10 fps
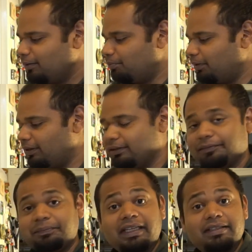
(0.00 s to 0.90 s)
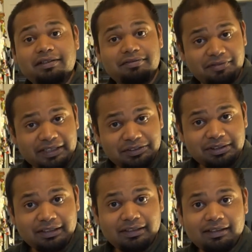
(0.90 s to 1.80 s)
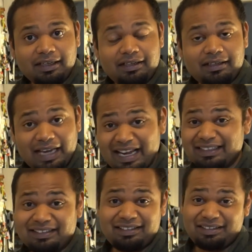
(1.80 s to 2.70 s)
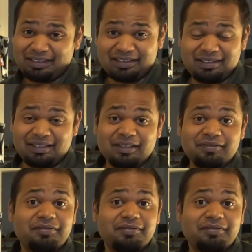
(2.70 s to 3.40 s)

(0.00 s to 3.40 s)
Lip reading: but it's refreshing and it has just enough